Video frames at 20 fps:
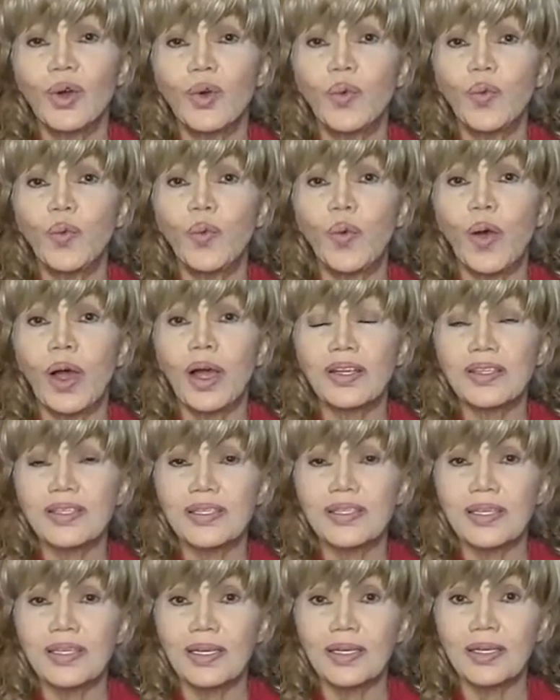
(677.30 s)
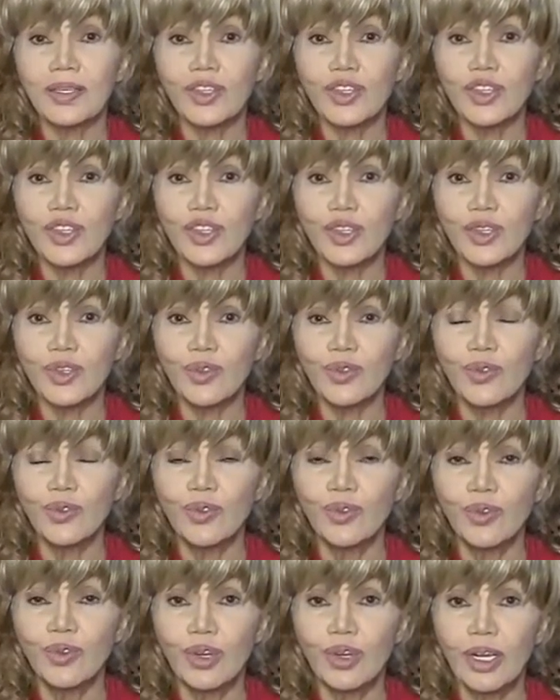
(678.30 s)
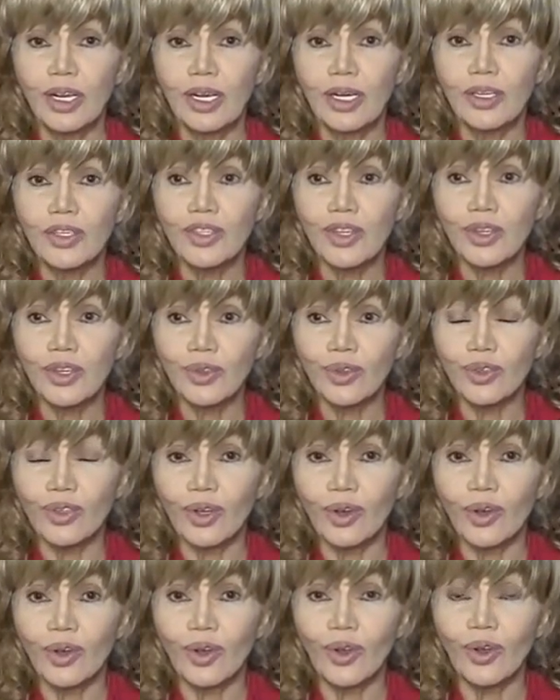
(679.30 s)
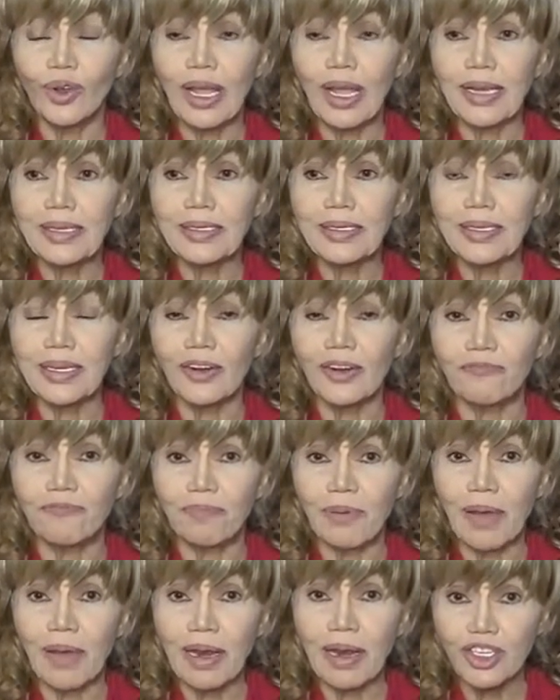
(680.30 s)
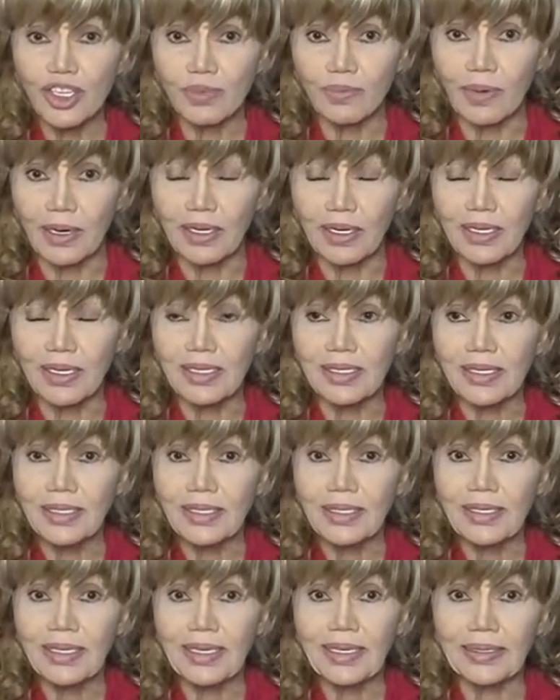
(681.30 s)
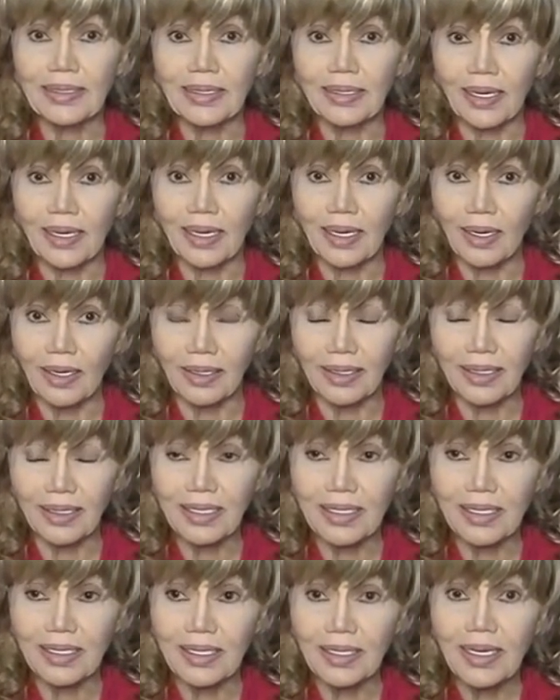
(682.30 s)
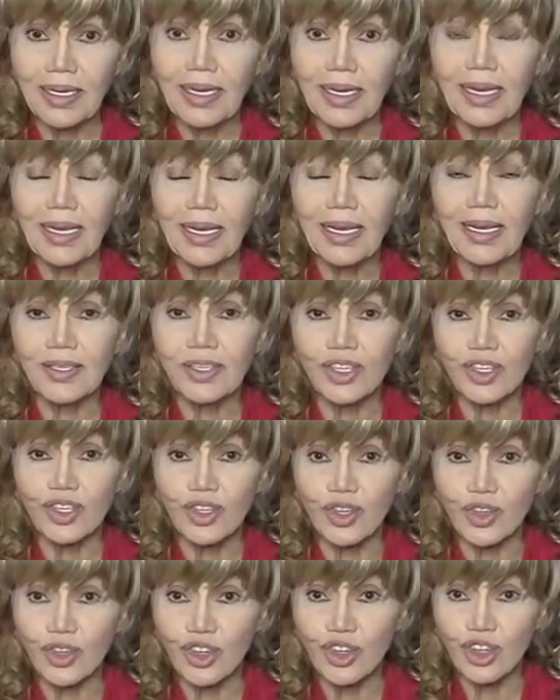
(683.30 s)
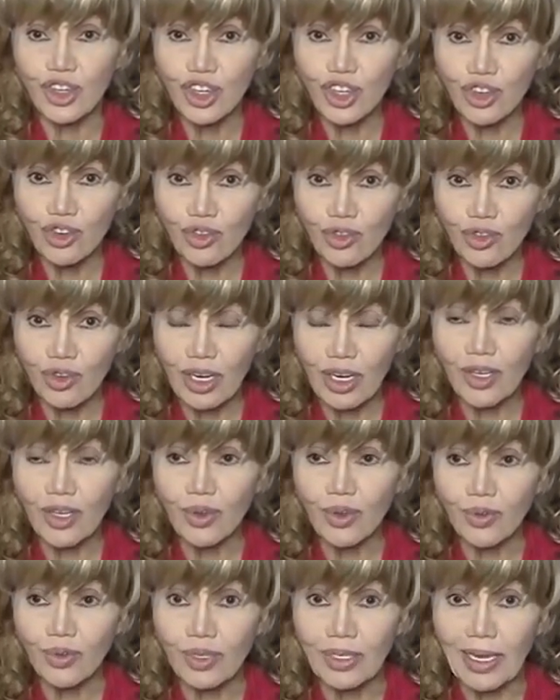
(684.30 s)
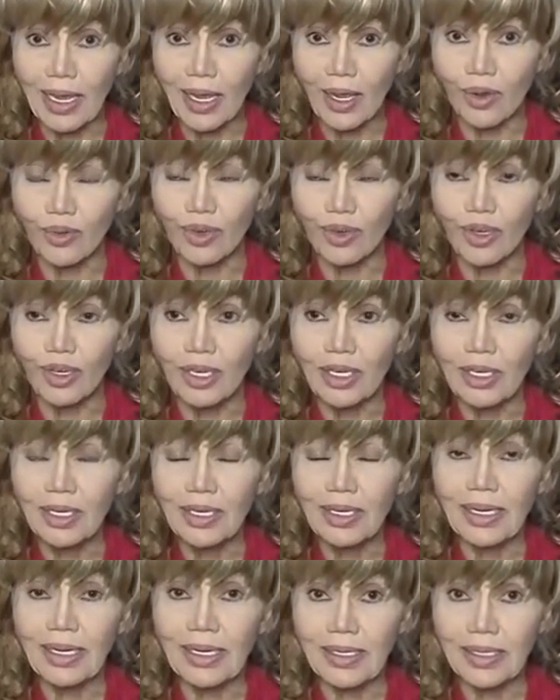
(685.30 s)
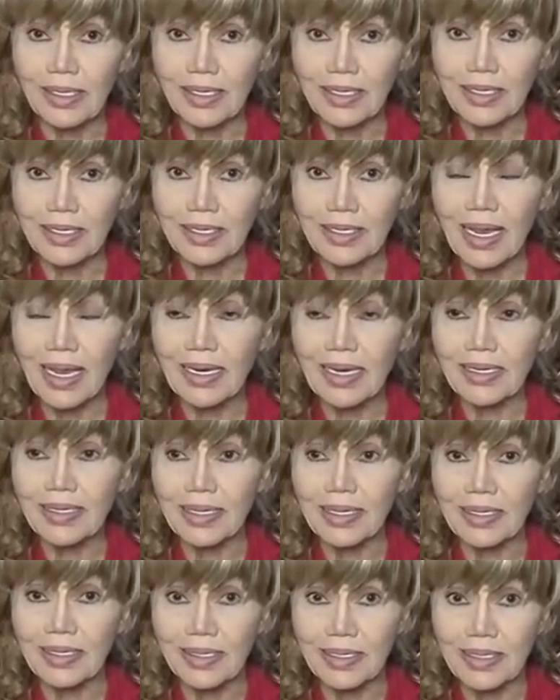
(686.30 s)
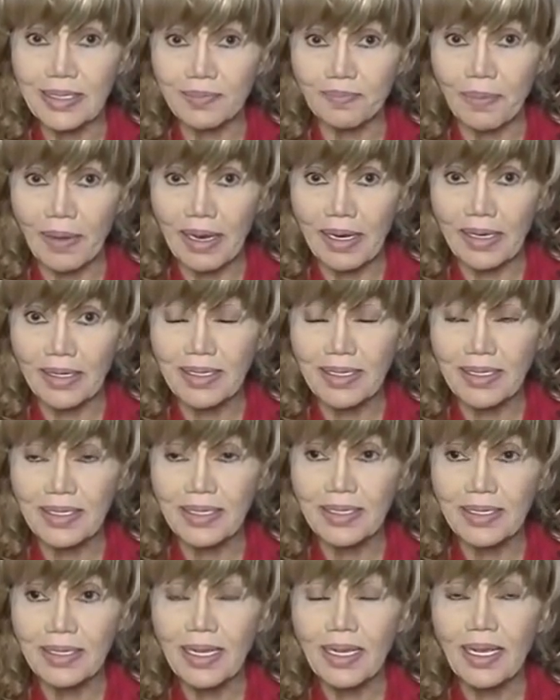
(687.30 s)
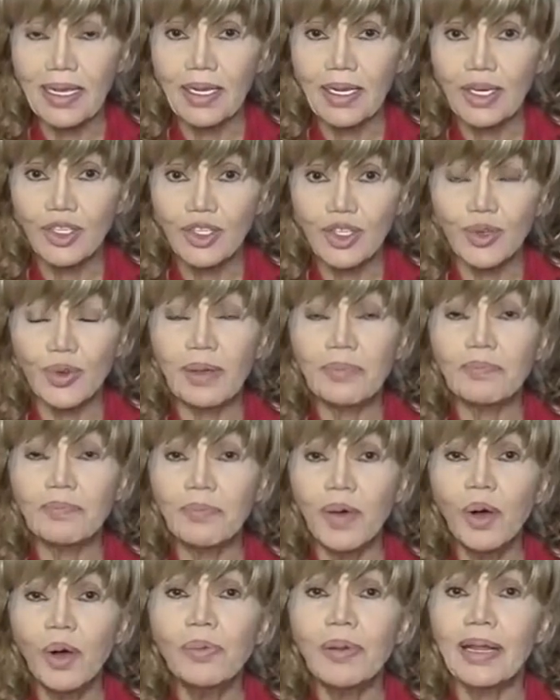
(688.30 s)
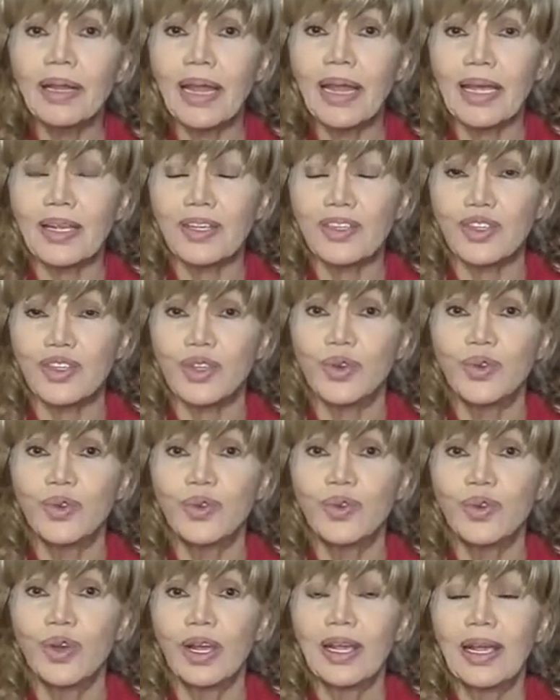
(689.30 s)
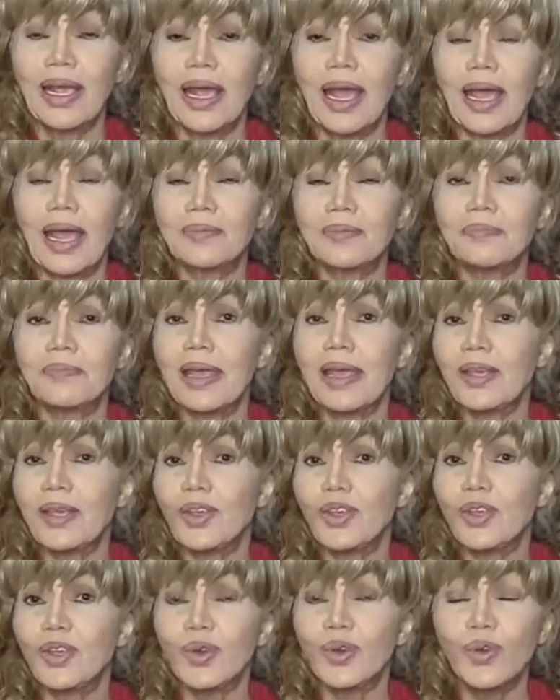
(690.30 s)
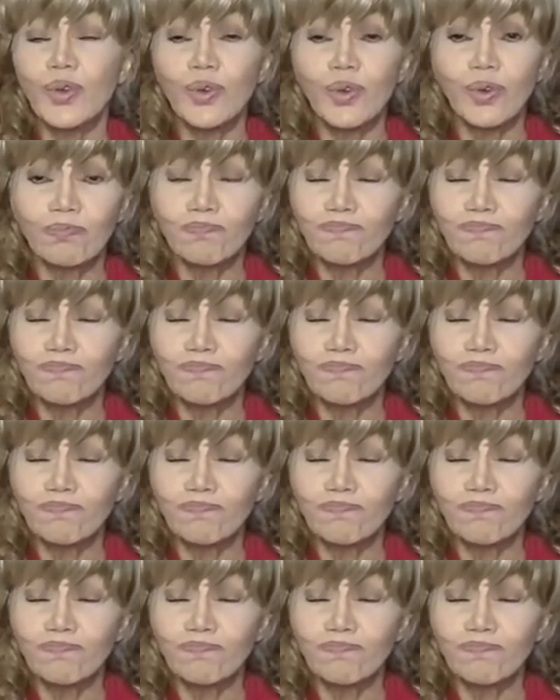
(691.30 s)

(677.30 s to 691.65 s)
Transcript: was to so the whole idea of punishment in the cult is to shrink you down in size and space right. to immobilize you and make you